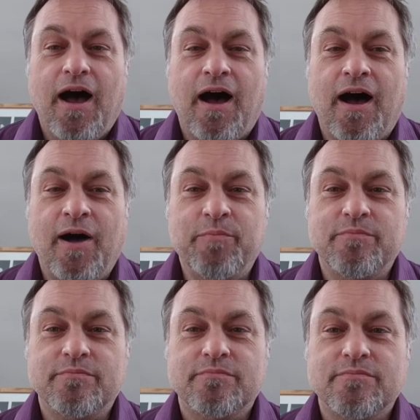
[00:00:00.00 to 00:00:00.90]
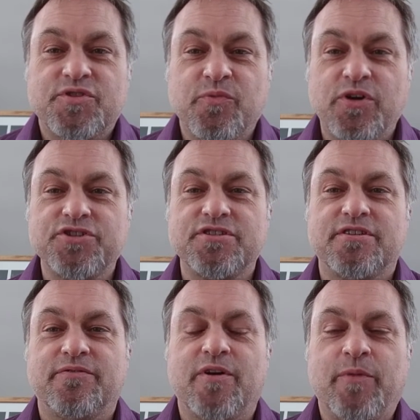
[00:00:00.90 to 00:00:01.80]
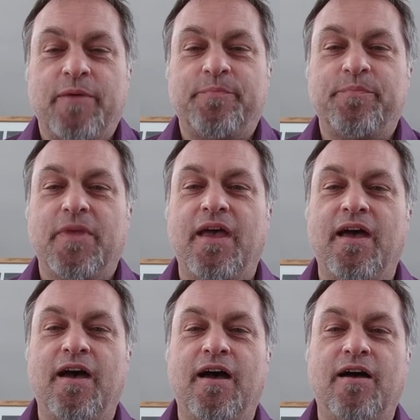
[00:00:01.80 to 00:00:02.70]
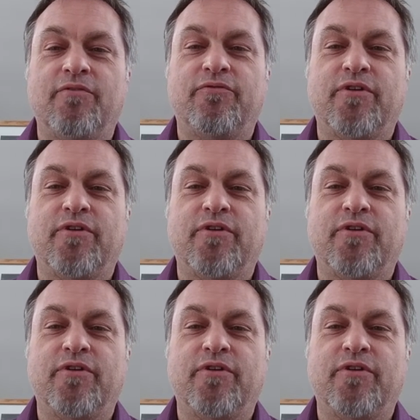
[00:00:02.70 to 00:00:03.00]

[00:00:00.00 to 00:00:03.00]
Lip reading: Some questions that have come up have